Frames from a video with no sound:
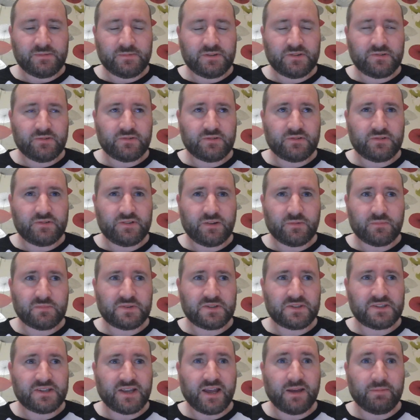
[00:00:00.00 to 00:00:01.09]
be so
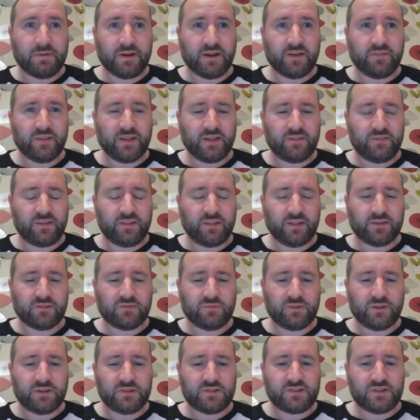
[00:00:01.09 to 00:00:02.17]
upset about that. I think that's
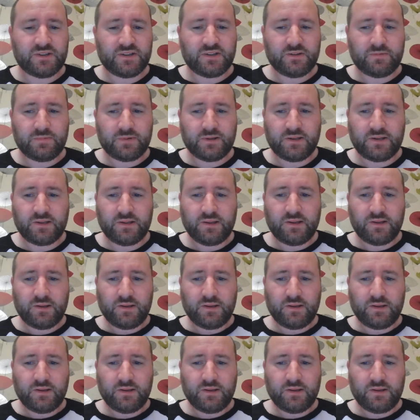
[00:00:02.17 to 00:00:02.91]
really stupid.